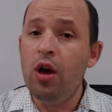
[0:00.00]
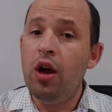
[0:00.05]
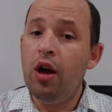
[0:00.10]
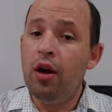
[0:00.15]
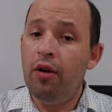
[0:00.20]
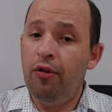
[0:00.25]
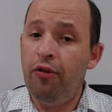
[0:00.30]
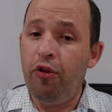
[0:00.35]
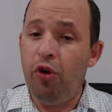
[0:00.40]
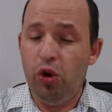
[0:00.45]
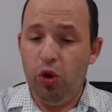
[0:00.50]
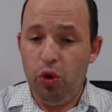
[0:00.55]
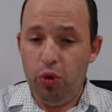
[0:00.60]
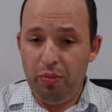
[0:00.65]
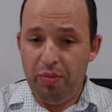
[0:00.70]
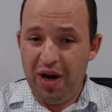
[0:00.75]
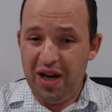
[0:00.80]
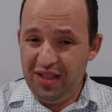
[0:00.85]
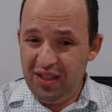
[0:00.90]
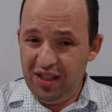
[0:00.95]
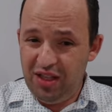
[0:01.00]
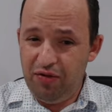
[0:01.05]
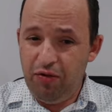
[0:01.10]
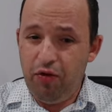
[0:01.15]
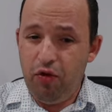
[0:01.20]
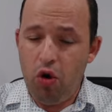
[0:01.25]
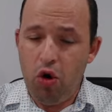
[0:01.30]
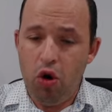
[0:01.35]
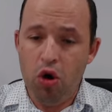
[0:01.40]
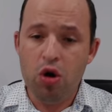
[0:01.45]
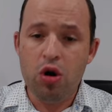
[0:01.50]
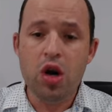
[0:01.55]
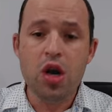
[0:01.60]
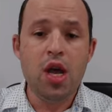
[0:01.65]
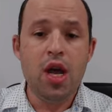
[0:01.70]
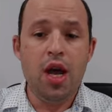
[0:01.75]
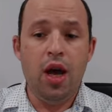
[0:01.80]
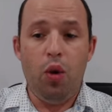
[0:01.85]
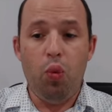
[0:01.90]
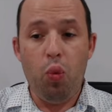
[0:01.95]
followed by c4
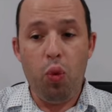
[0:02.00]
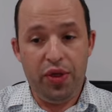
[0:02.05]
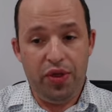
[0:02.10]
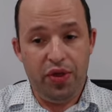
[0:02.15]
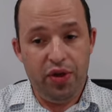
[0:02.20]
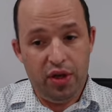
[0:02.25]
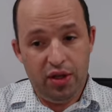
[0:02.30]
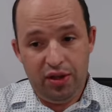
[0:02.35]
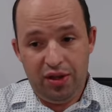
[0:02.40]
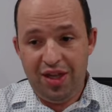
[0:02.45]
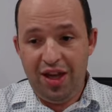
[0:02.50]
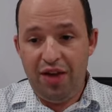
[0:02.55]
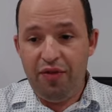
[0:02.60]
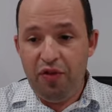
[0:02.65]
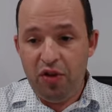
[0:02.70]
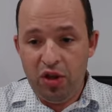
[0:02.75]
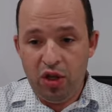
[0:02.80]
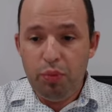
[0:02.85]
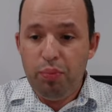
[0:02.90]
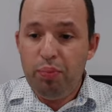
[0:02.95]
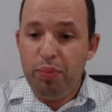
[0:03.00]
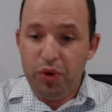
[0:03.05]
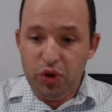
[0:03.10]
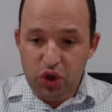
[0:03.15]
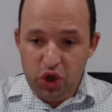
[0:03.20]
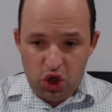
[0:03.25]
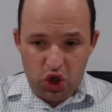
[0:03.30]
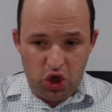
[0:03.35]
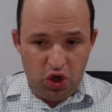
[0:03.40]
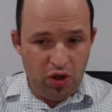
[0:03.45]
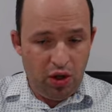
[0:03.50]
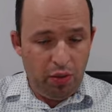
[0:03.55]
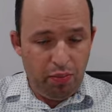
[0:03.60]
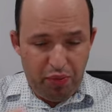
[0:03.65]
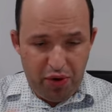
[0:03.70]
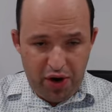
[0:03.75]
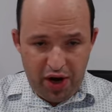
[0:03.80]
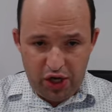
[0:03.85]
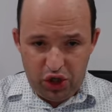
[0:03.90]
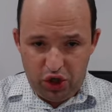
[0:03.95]
with definite positional
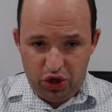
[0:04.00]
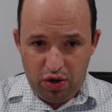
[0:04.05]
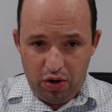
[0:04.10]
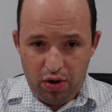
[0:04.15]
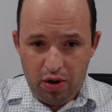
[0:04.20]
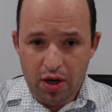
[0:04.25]
pressure.